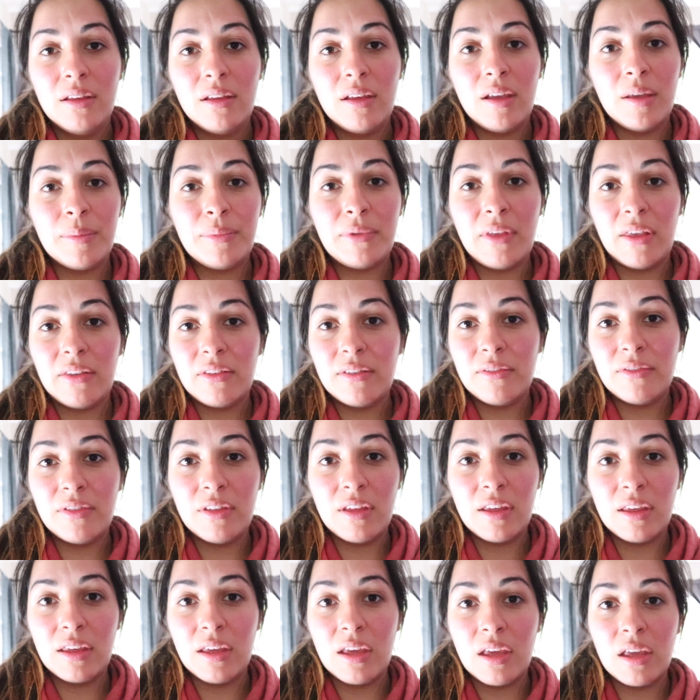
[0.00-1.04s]
obsessive
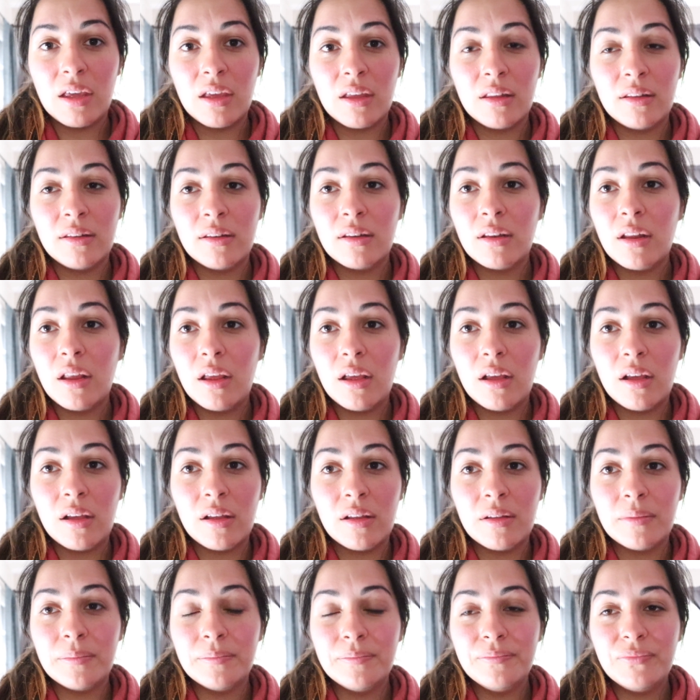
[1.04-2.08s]
thinking,
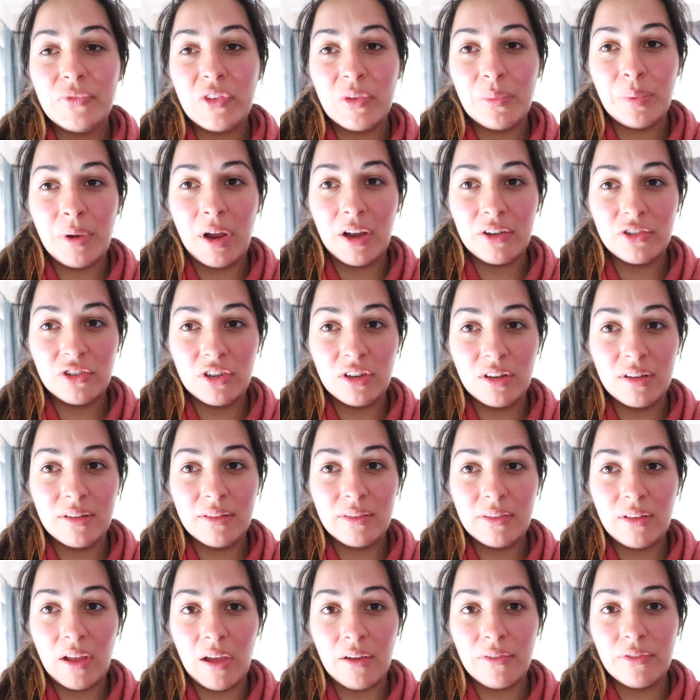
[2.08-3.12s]
and depression and
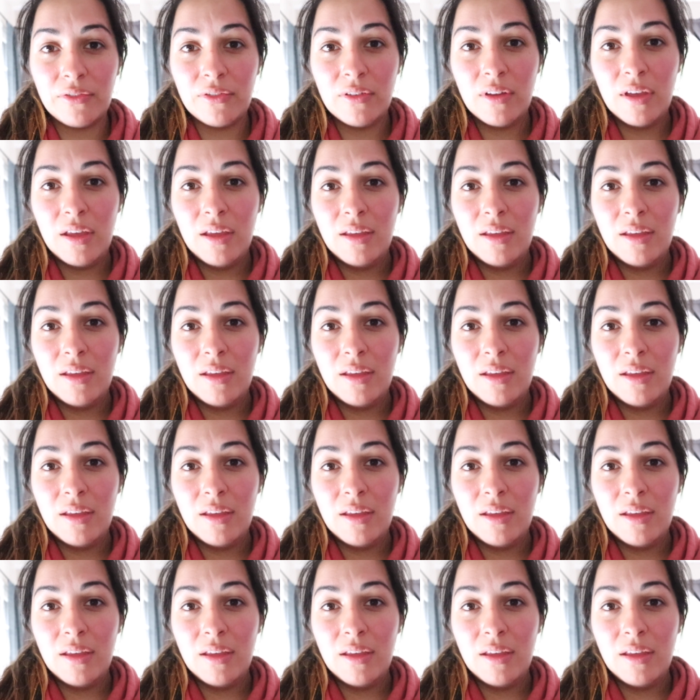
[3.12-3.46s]
stuff